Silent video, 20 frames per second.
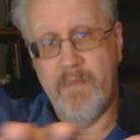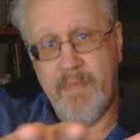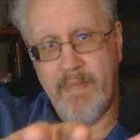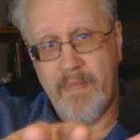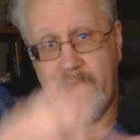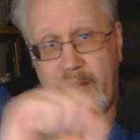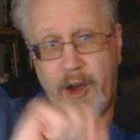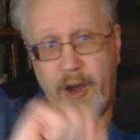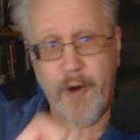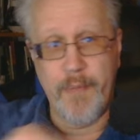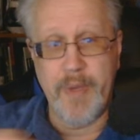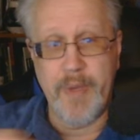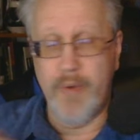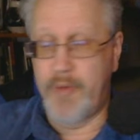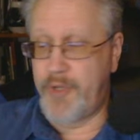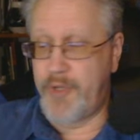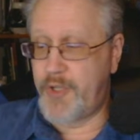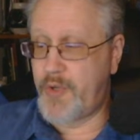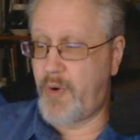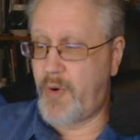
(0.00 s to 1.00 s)
I hope you
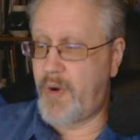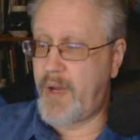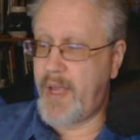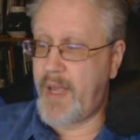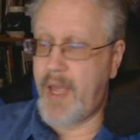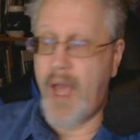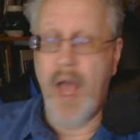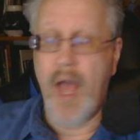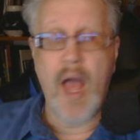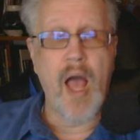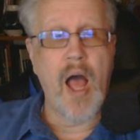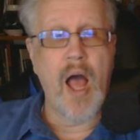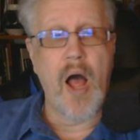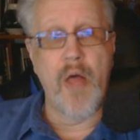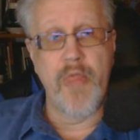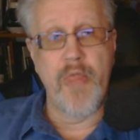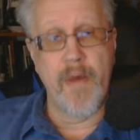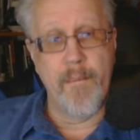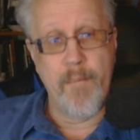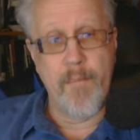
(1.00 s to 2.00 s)
enjoy
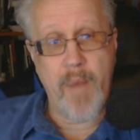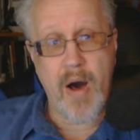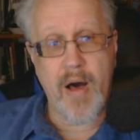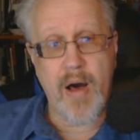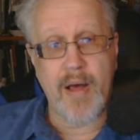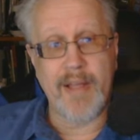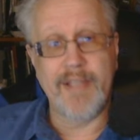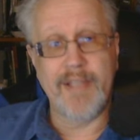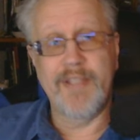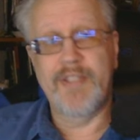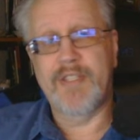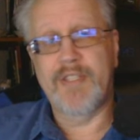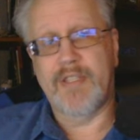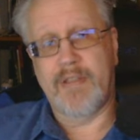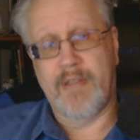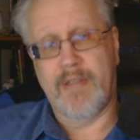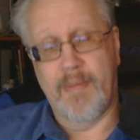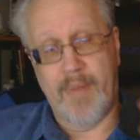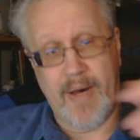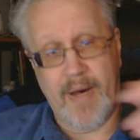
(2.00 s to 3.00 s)
the mods,
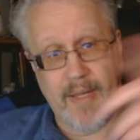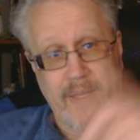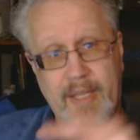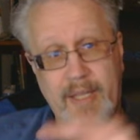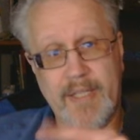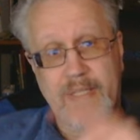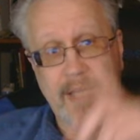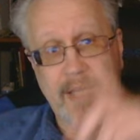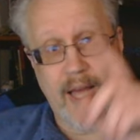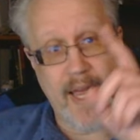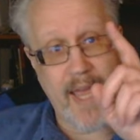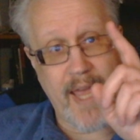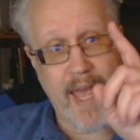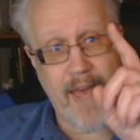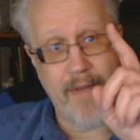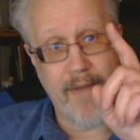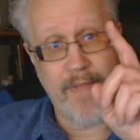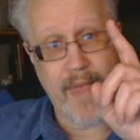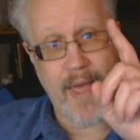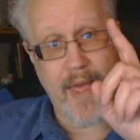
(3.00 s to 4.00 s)
the mod list. I
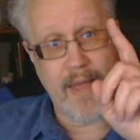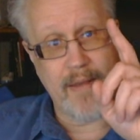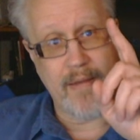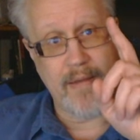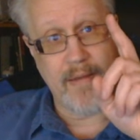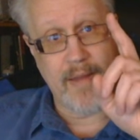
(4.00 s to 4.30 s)
have that.